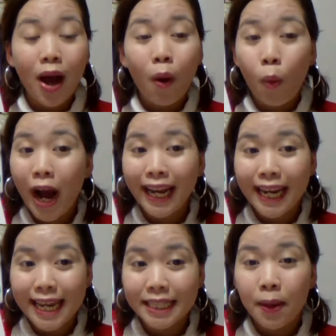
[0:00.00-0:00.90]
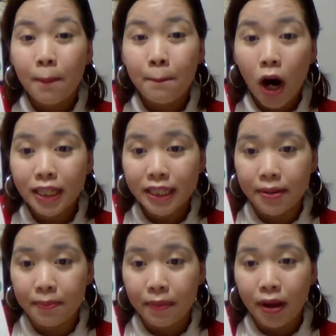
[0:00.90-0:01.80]
what is
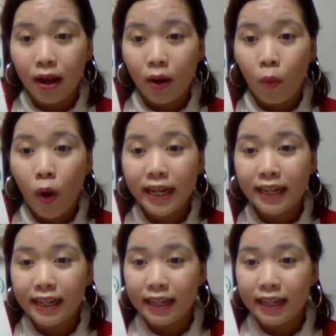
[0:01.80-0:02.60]
bottom? What?